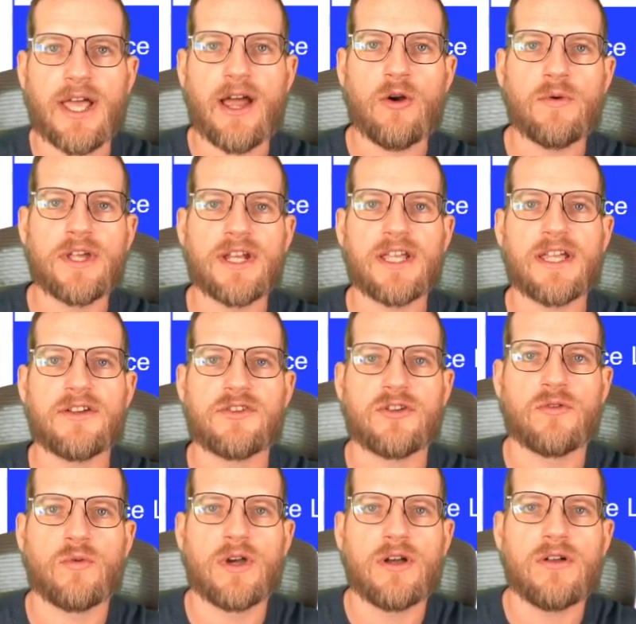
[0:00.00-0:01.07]
How are we going to enter?
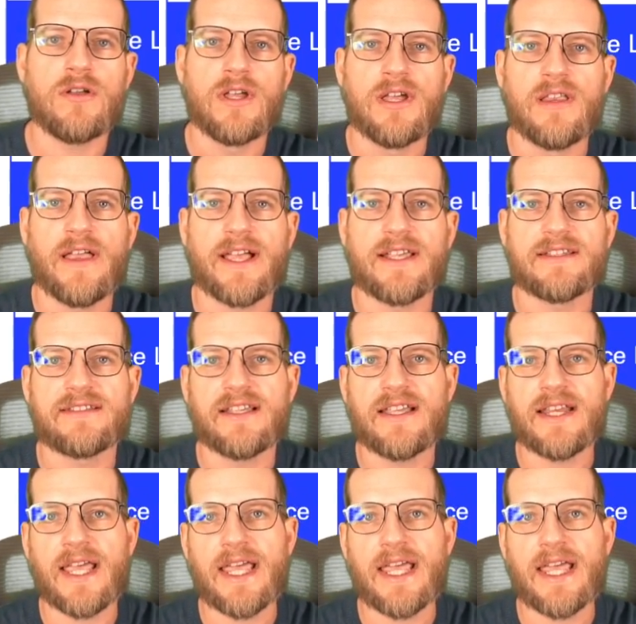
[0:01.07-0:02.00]
Well, like I said,